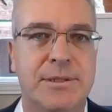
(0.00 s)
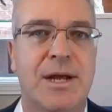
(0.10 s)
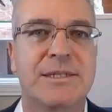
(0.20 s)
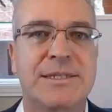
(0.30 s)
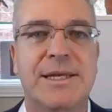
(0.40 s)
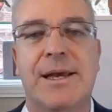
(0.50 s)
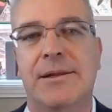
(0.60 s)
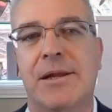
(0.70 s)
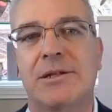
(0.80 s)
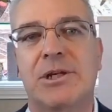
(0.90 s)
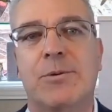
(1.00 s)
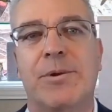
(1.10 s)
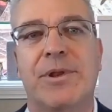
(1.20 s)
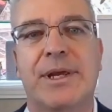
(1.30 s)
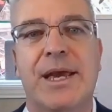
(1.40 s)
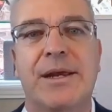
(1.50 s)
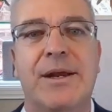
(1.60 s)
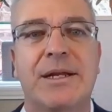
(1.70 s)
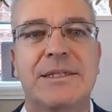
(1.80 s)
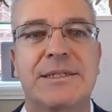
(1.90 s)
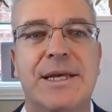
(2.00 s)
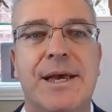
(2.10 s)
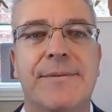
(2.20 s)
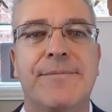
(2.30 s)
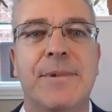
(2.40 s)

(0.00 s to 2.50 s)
logic.ca, logic with a K.ca.